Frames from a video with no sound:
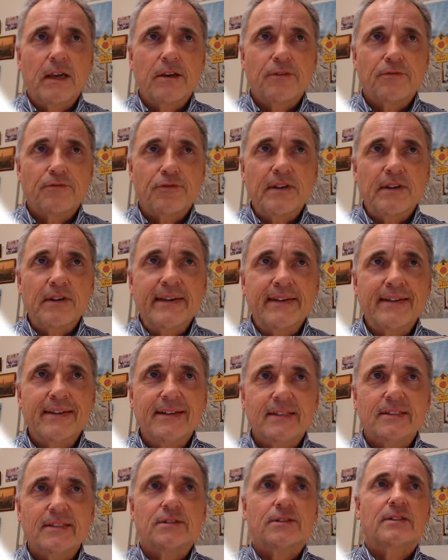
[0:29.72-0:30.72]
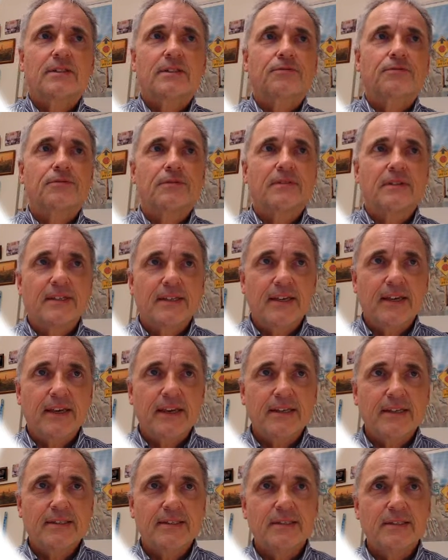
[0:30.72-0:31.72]
So I have three illustrative
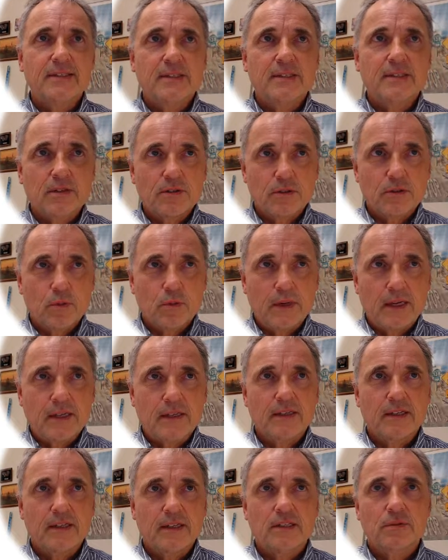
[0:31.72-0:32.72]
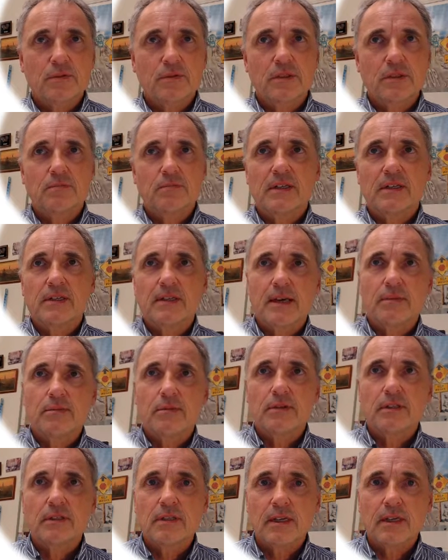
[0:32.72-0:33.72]
cases. The one case with
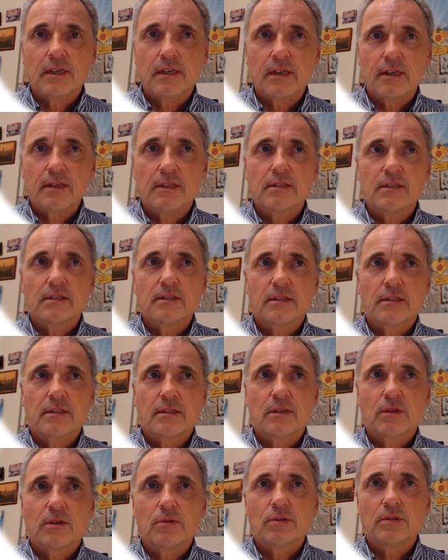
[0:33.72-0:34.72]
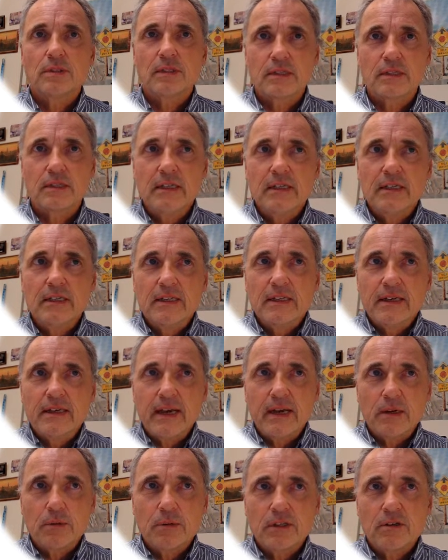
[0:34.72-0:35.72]
multiple intracranial stenosis.
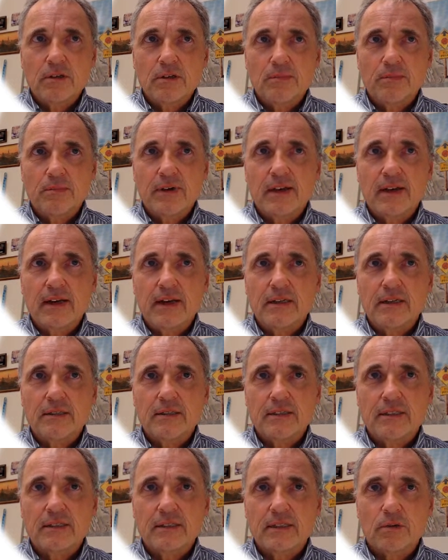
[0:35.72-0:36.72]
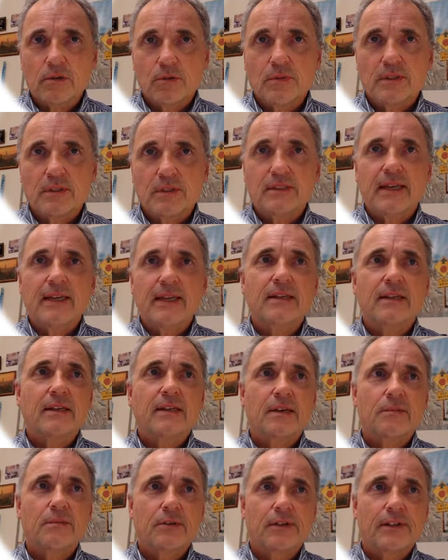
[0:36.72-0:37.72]
I will compare ultrasound with
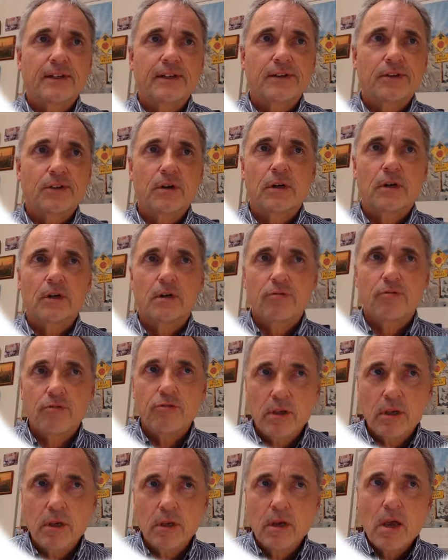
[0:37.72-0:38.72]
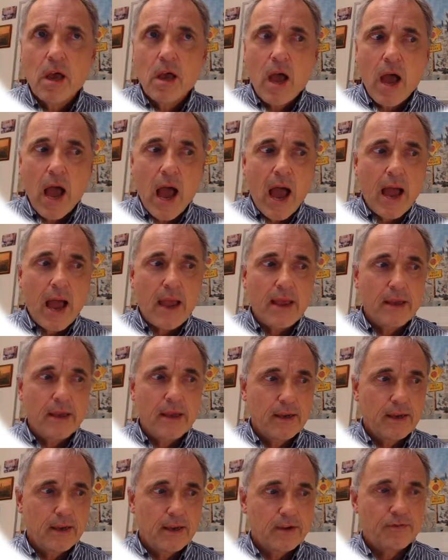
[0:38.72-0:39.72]
static MR angiography.
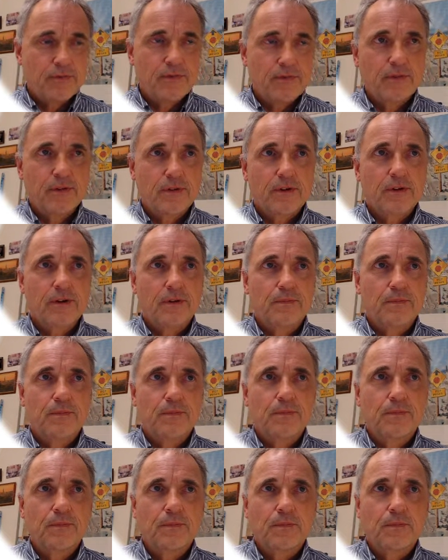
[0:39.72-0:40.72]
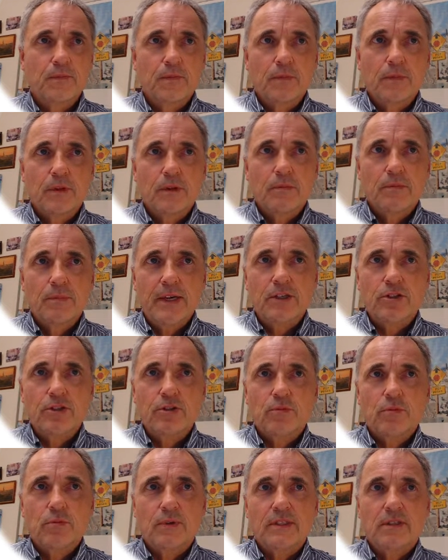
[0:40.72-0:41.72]
I have
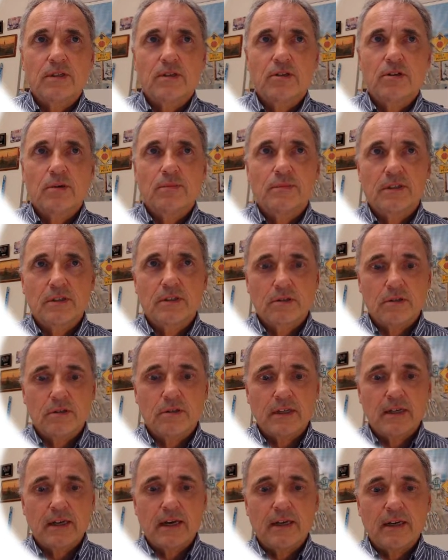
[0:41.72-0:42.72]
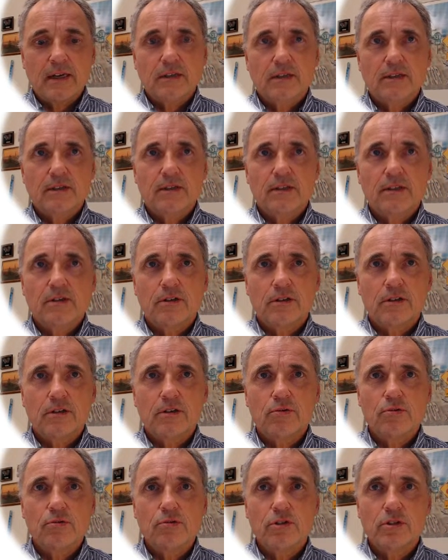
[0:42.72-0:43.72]
patient with a common carotid artery
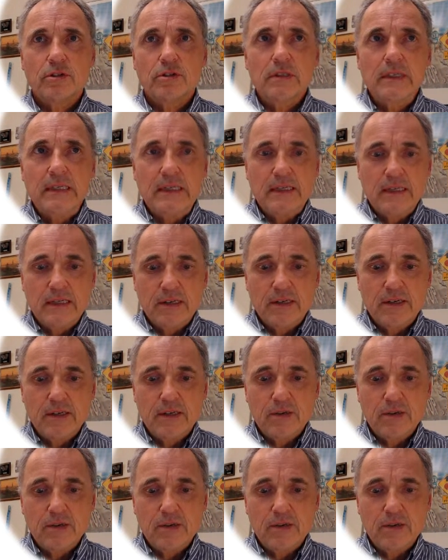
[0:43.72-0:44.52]
occlusion